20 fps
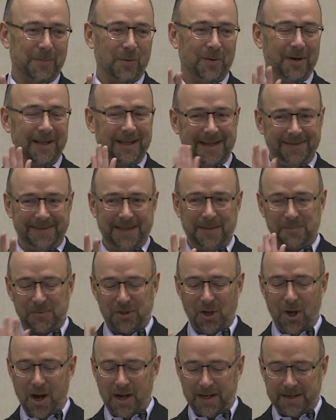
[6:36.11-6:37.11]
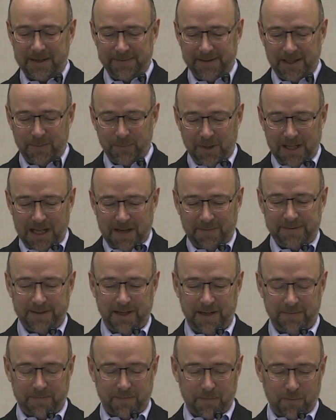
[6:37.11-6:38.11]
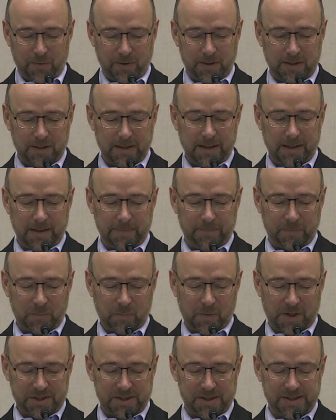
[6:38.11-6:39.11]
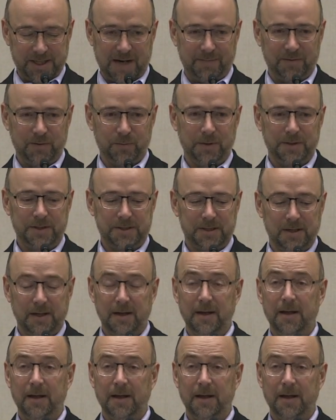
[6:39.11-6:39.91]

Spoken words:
I want to let them talk, and then we'll have time for questions afterwards.